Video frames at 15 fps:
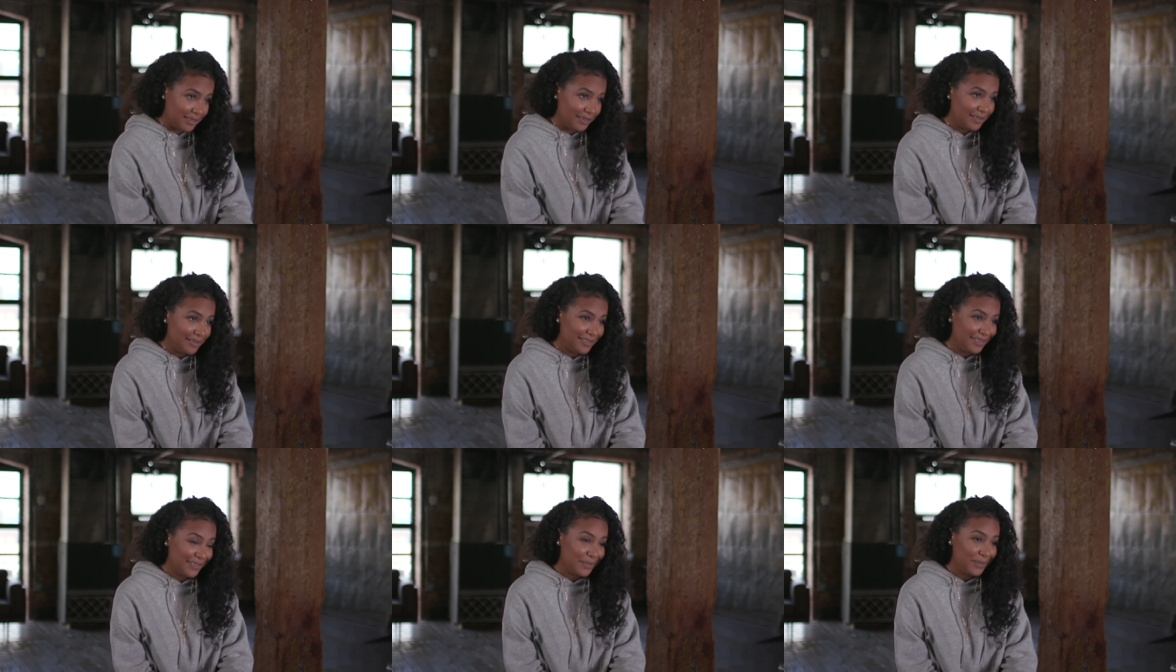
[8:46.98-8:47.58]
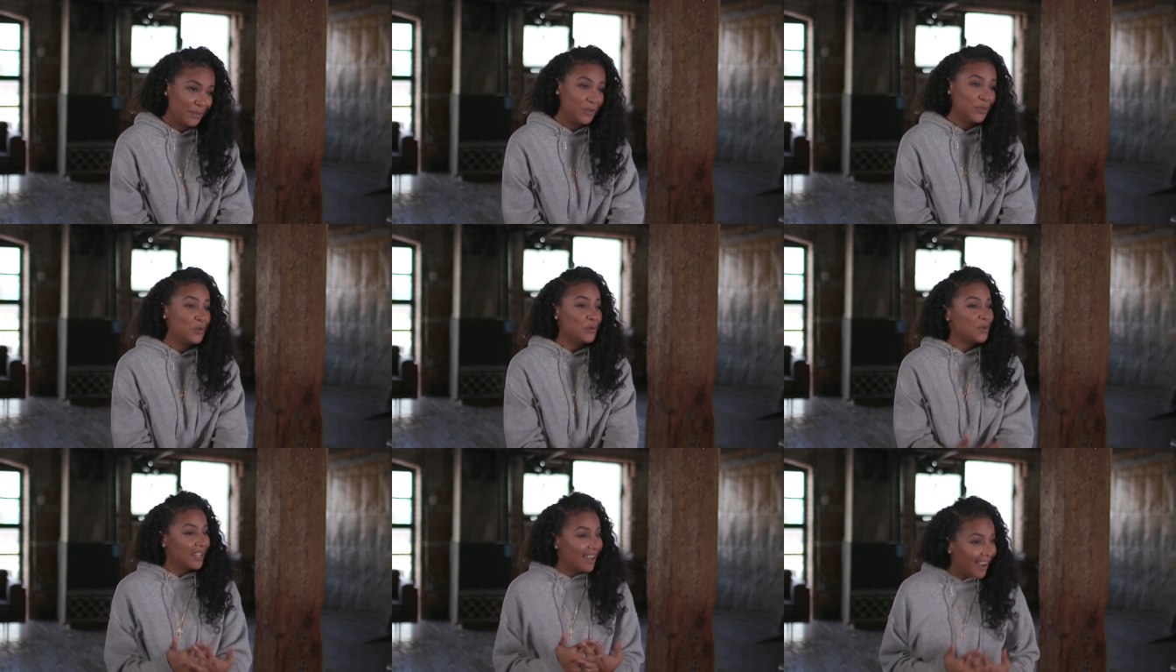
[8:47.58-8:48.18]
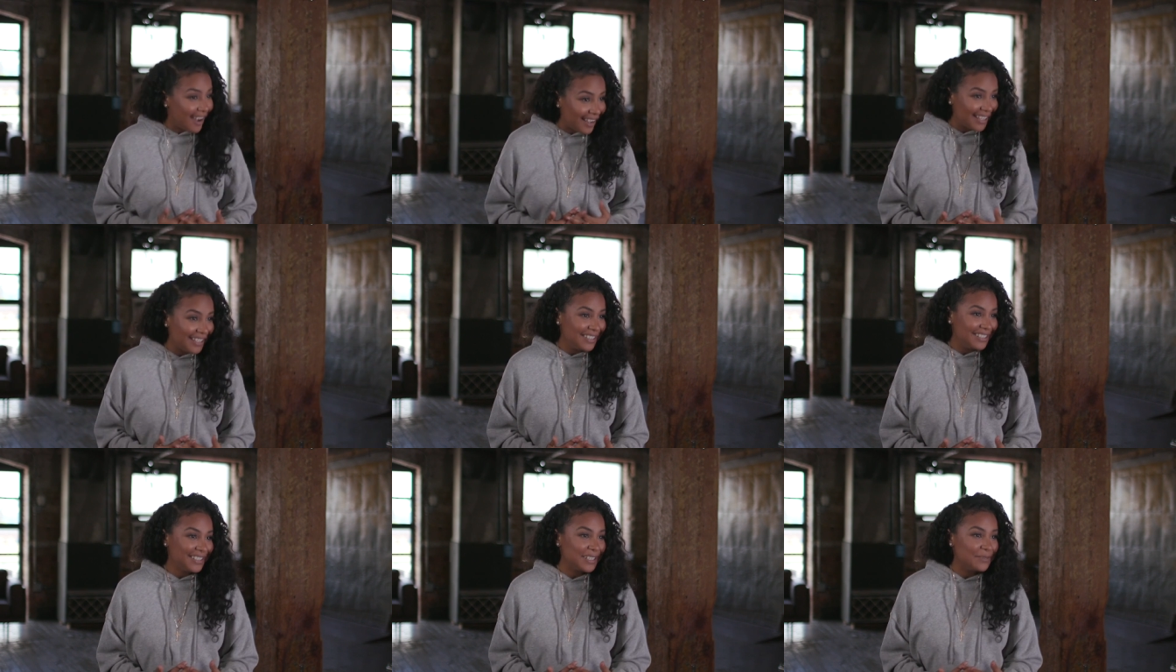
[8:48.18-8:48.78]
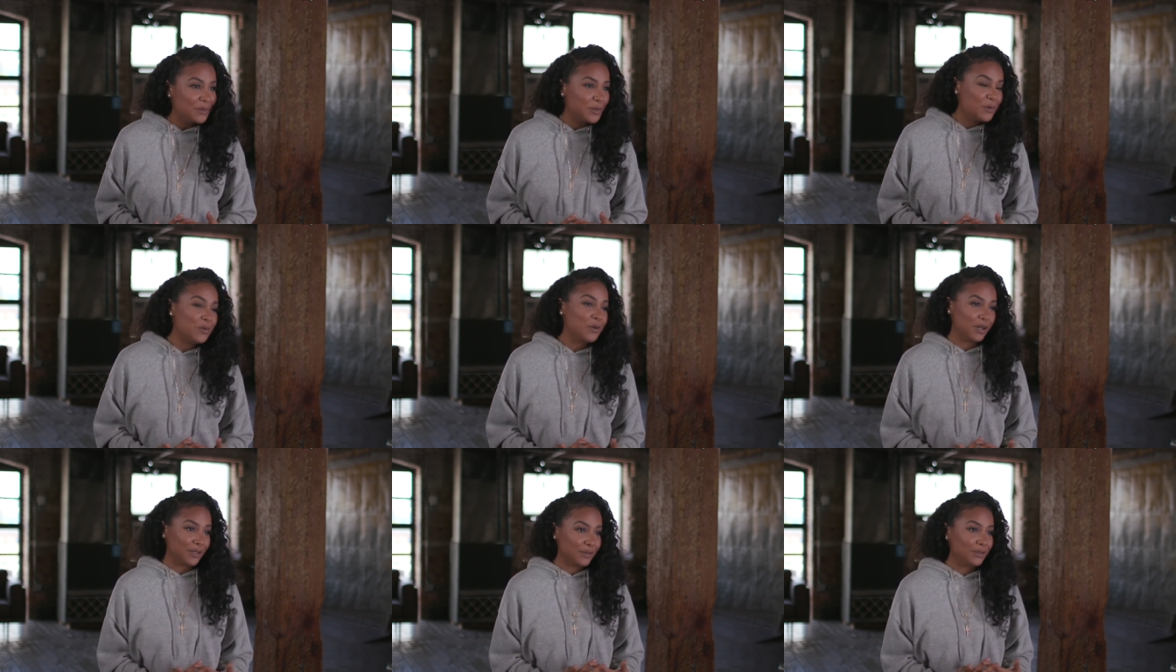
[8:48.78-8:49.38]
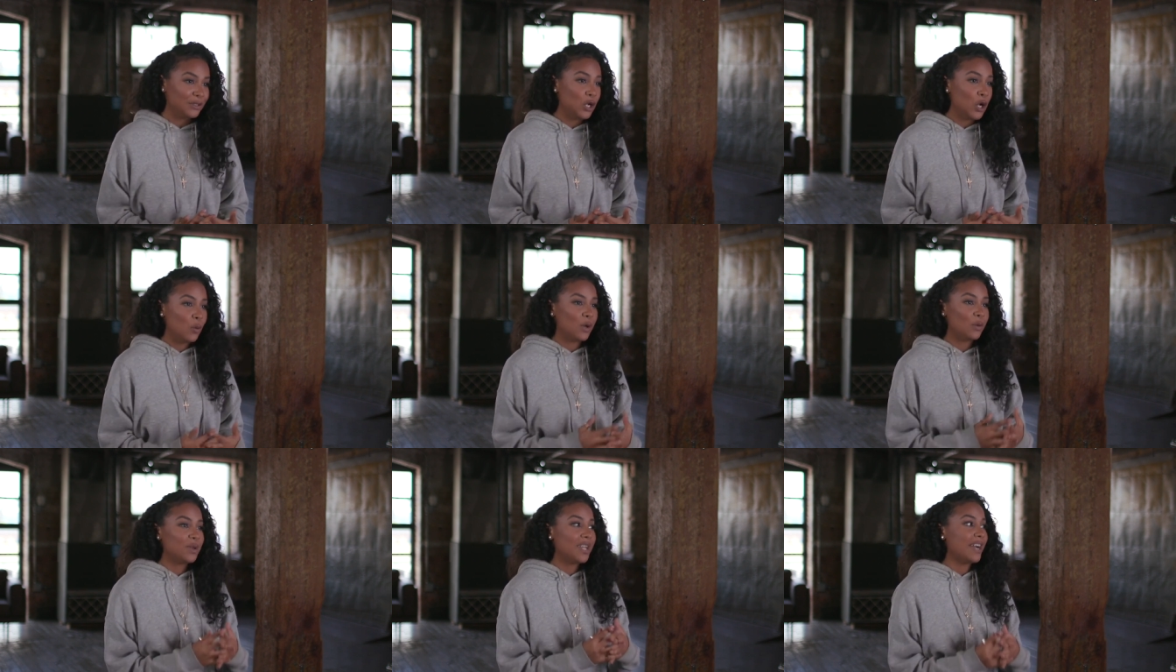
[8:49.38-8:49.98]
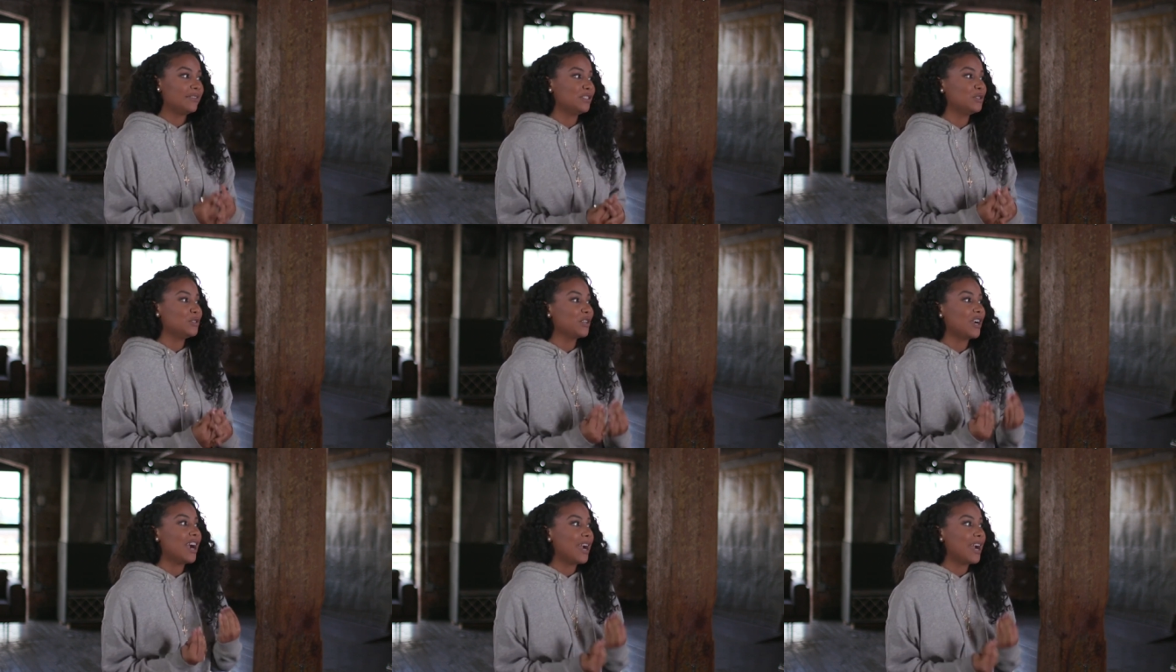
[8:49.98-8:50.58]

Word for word: is, you and I live in a world where we have to use our